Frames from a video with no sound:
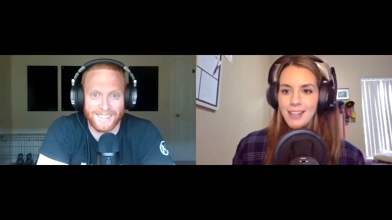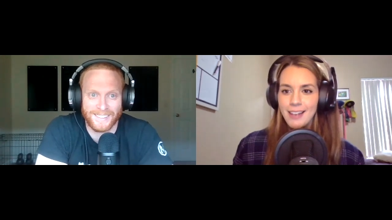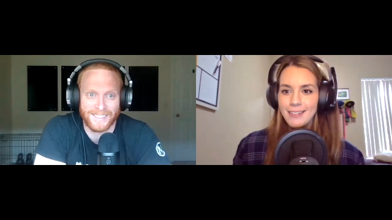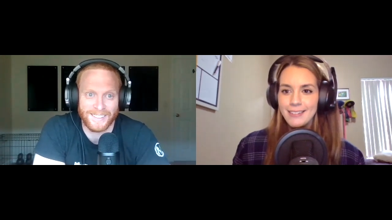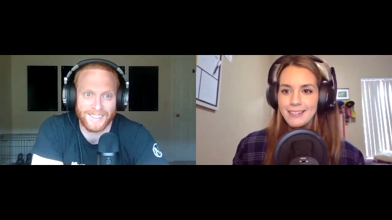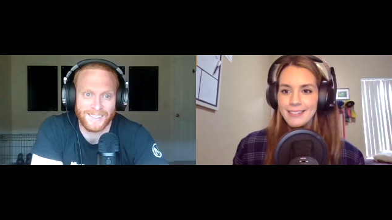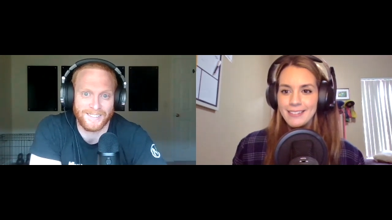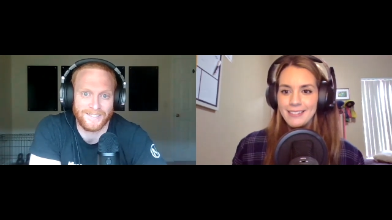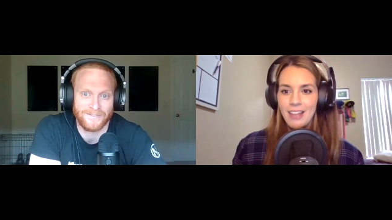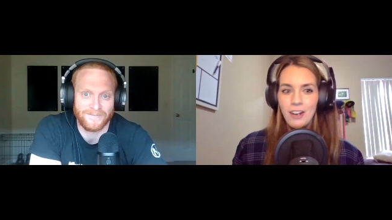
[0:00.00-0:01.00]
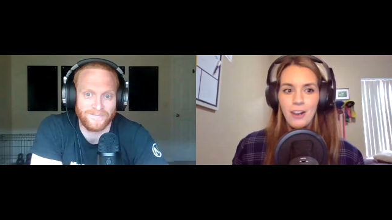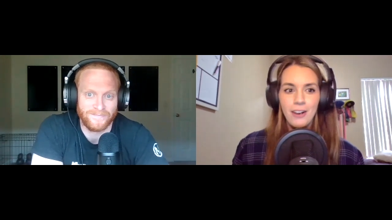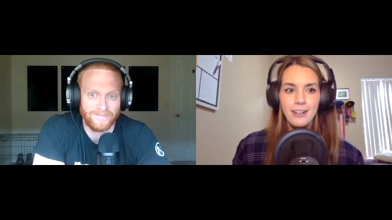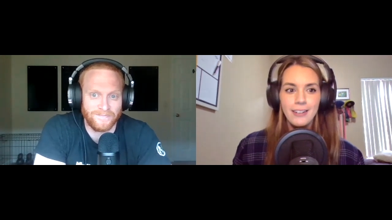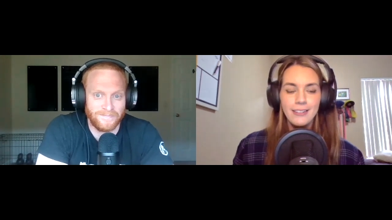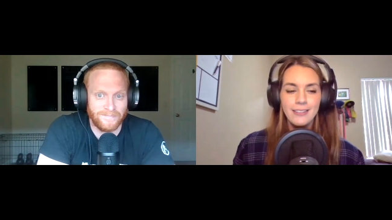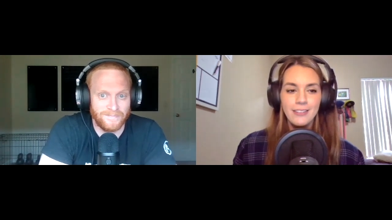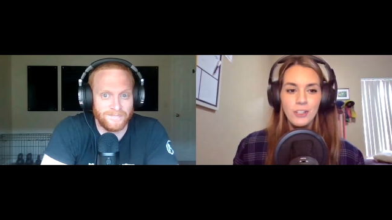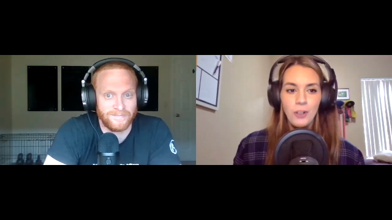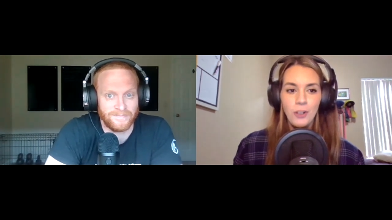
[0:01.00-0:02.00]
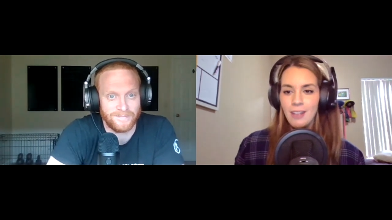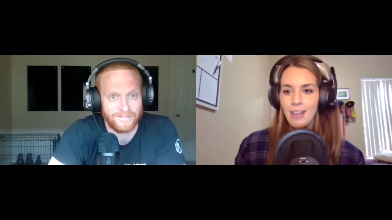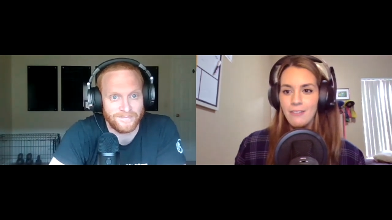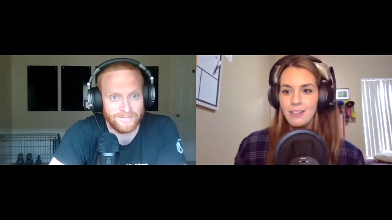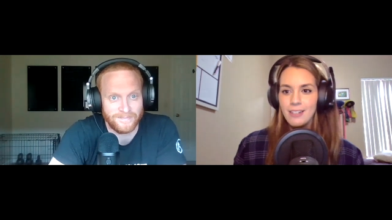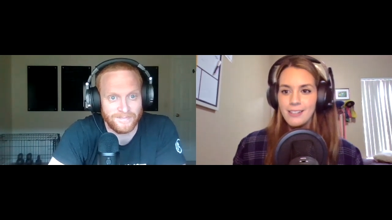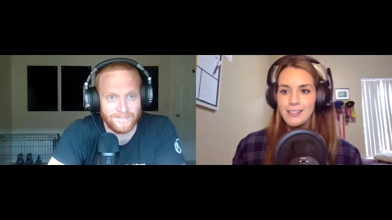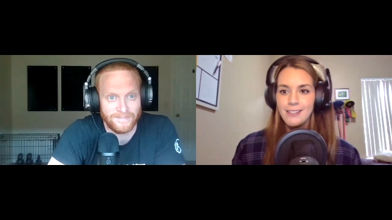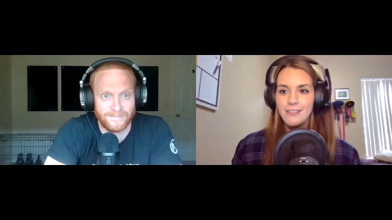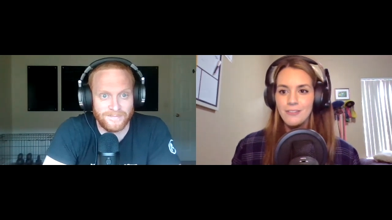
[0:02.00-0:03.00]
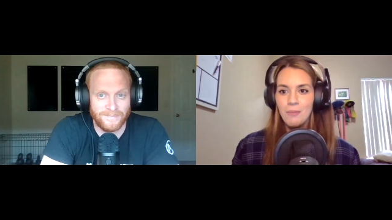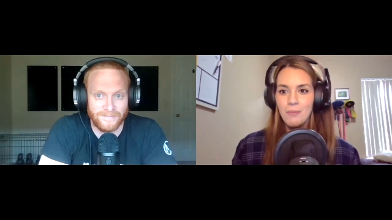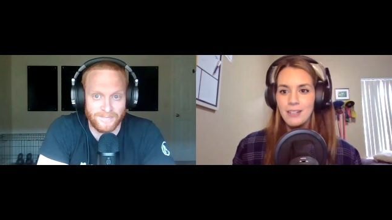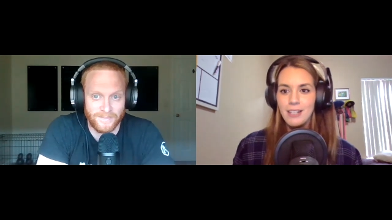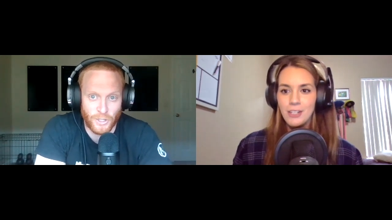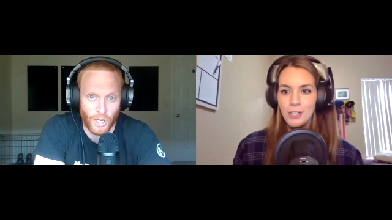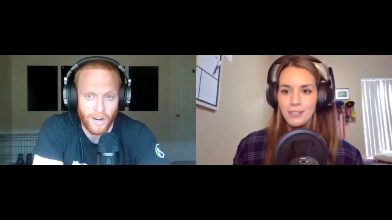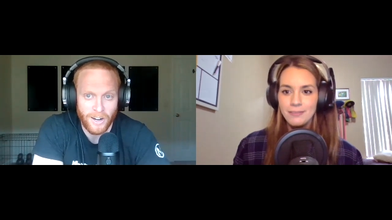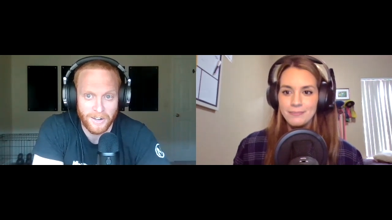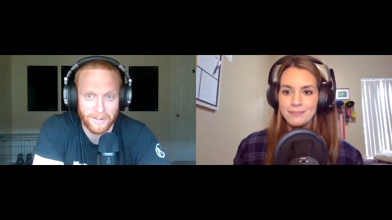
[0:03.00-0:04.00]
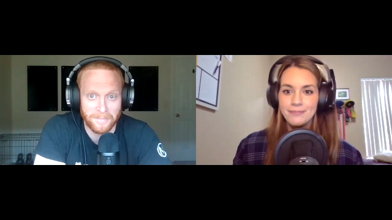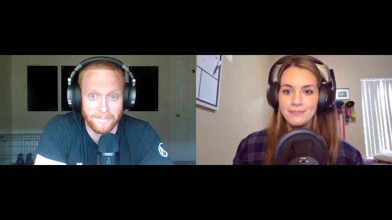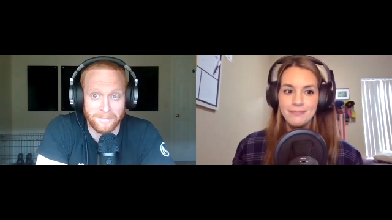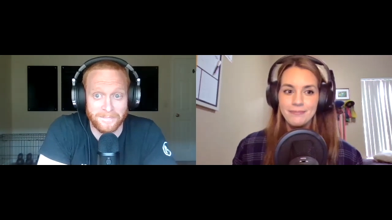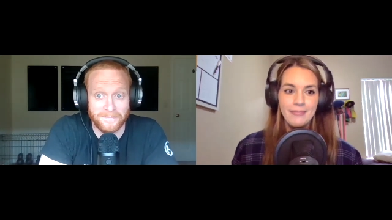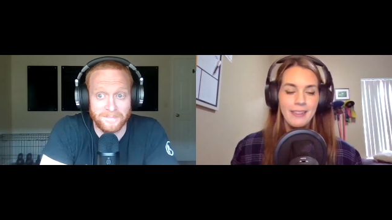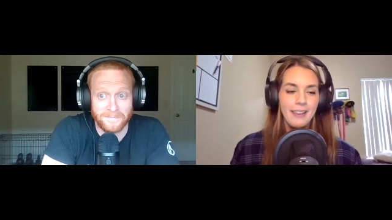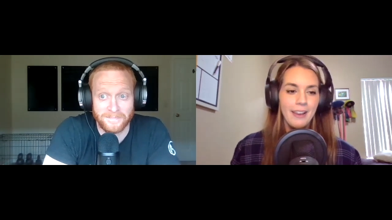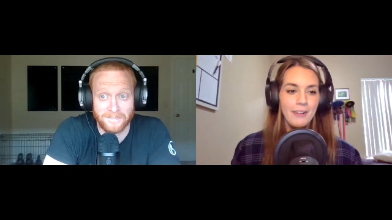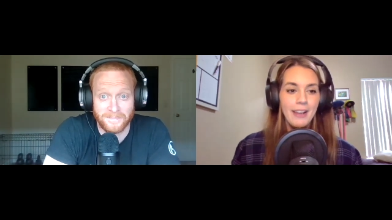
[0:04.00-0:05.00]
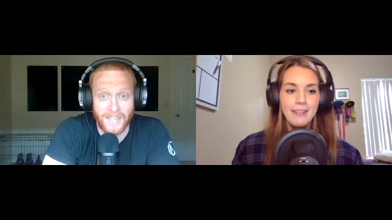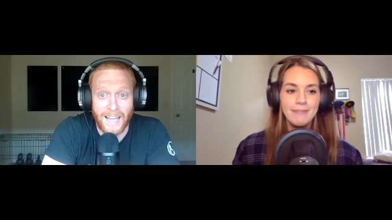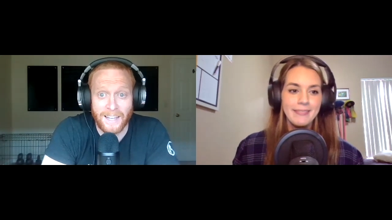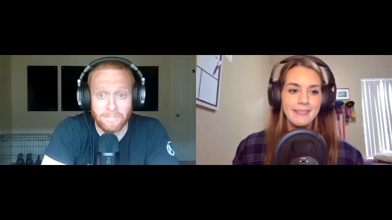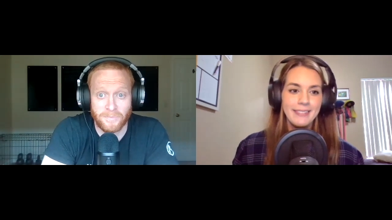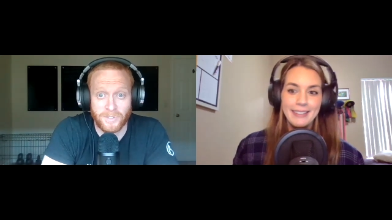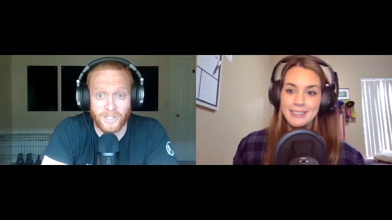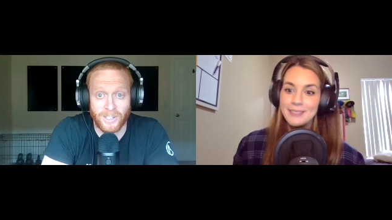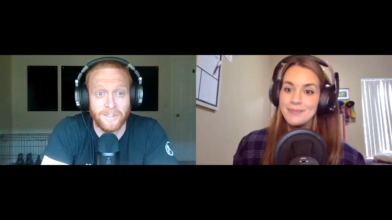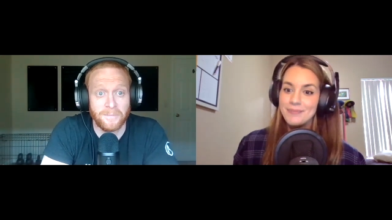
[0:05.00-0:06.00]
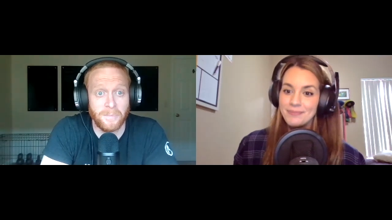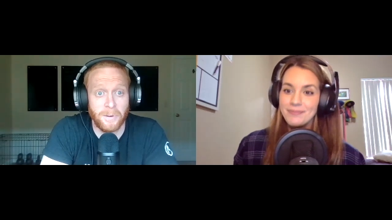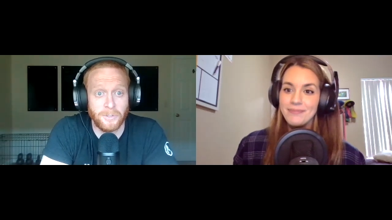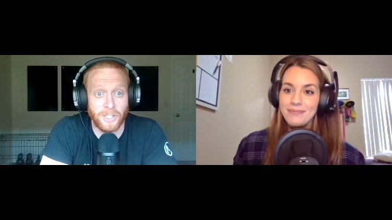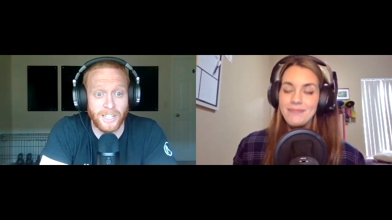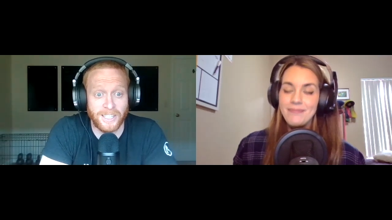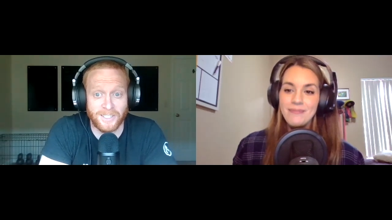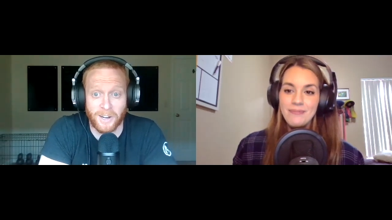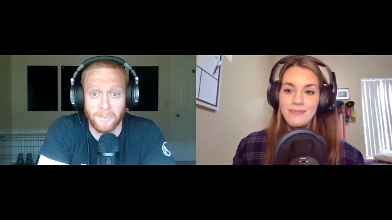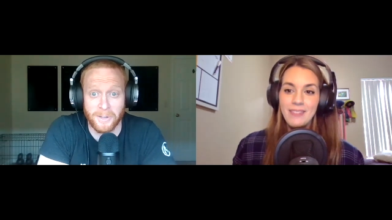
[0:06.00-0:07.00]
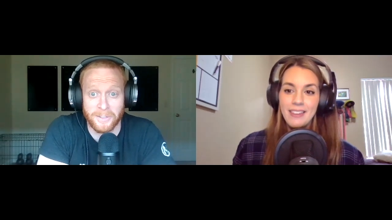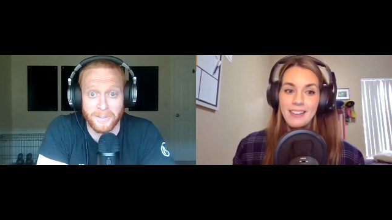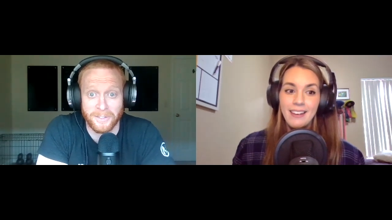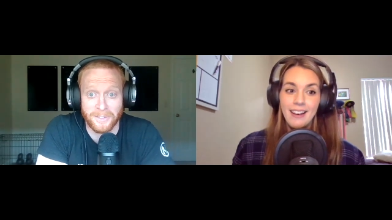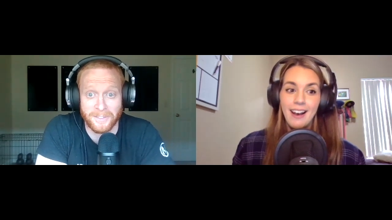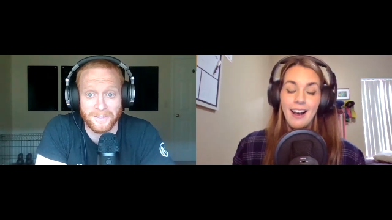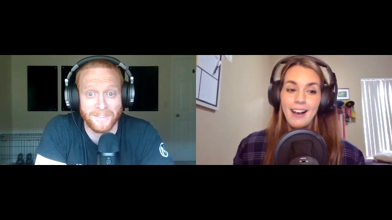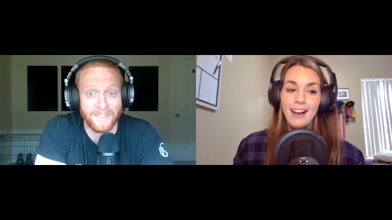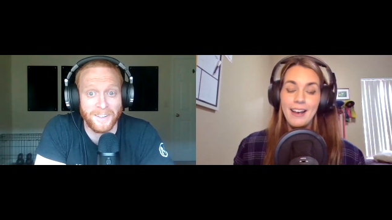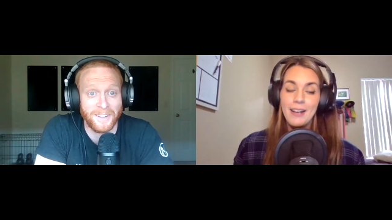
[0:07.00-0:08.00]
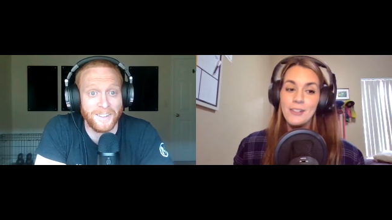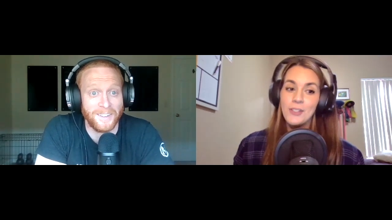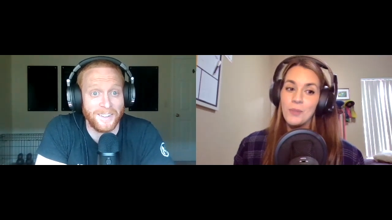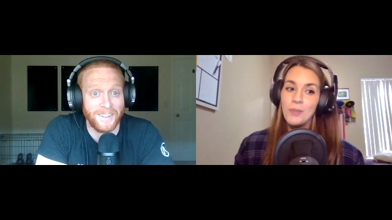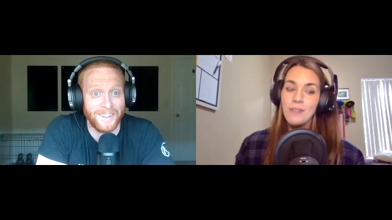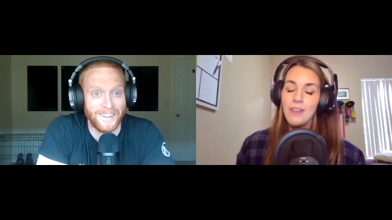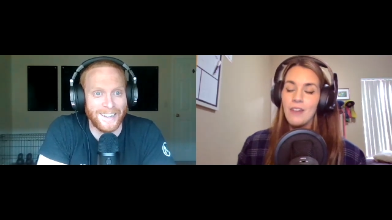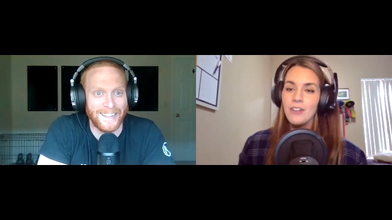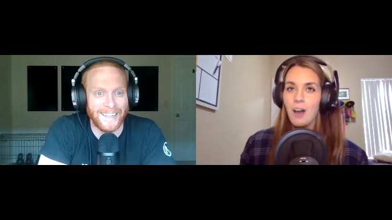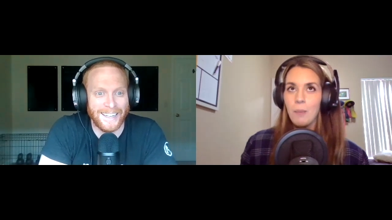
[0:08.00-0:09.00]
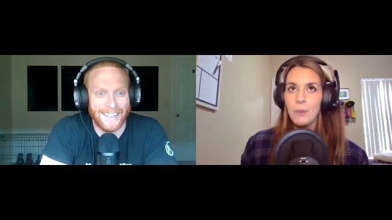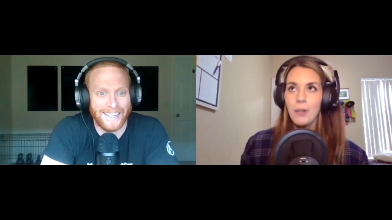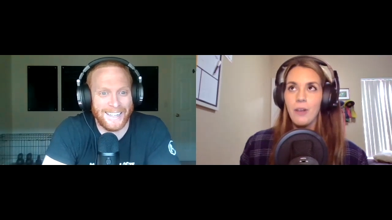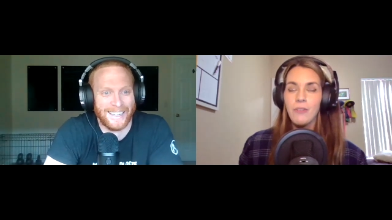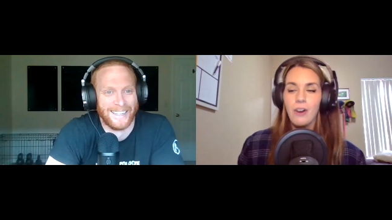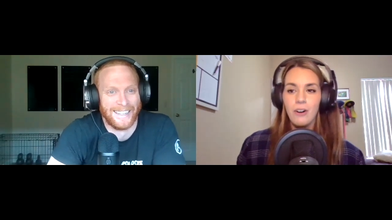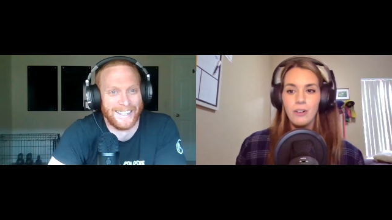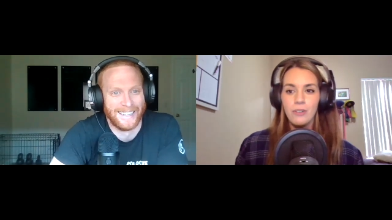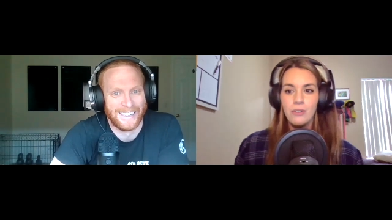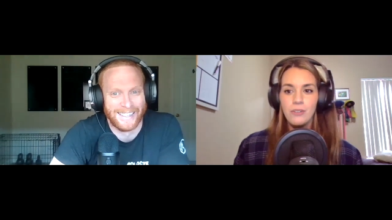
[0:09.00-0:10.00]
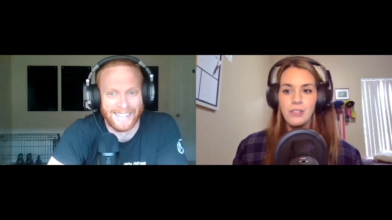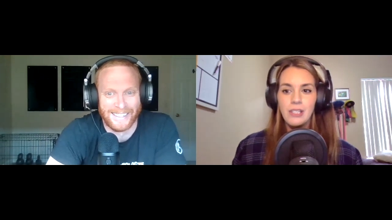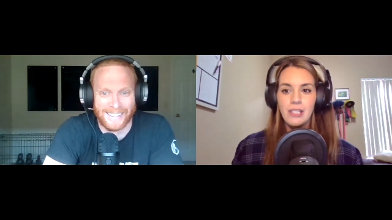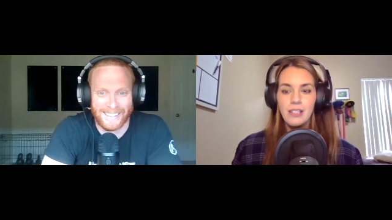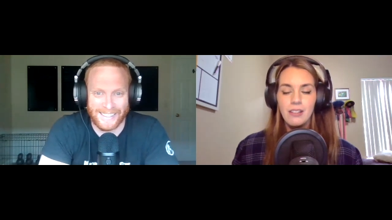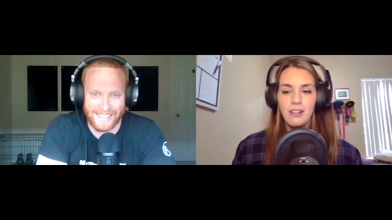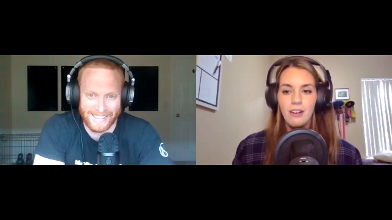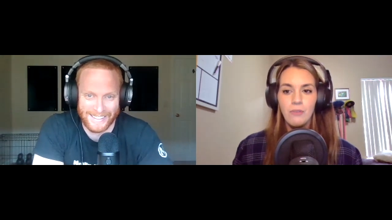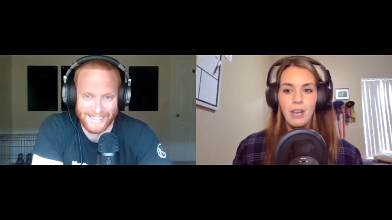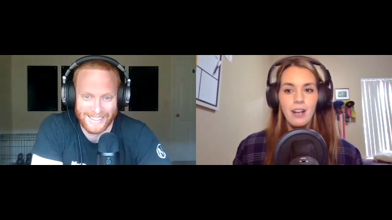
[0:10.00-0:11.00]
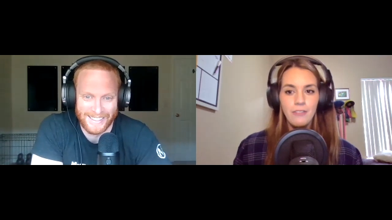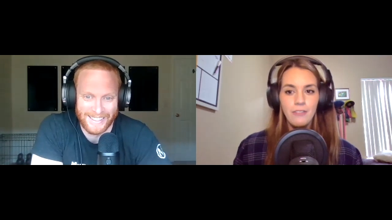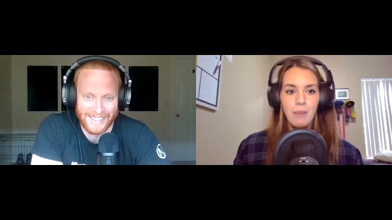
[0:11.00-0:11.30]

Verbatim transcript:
Speaker 1: that that are shown in the evidence from meditation? Sure. All right. Yeah,
Speaker 2: sure. What would you like to start with?
Speaker 1: Uh, so we found a couple of articles right off the